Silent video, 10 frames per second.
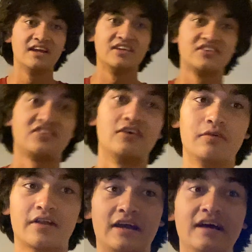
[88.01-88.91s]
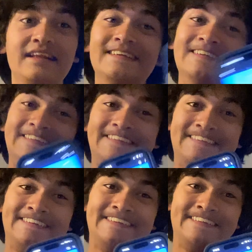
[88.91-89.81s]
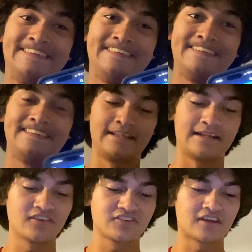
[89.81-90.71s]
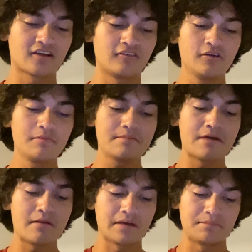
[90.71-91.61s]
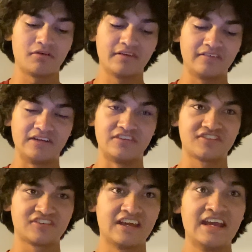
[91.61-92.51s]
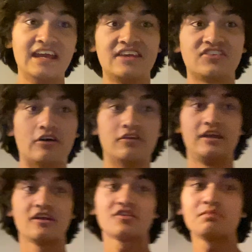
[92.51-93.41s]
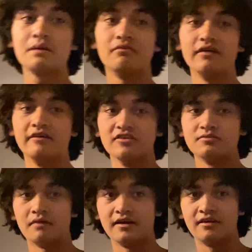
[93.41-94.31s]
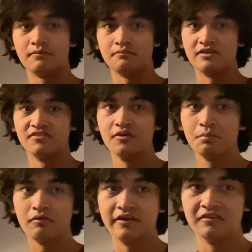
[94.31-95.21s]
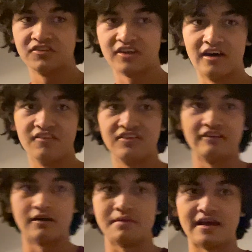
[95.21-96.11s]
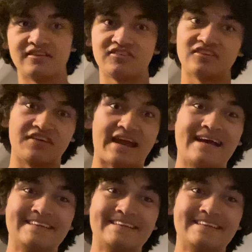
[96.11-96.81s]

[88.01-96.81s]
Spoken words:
so we're good. Now let's talk a little bit about my playlist. So here's my playlist, my beautiful playlist of Eli Man. So yeah,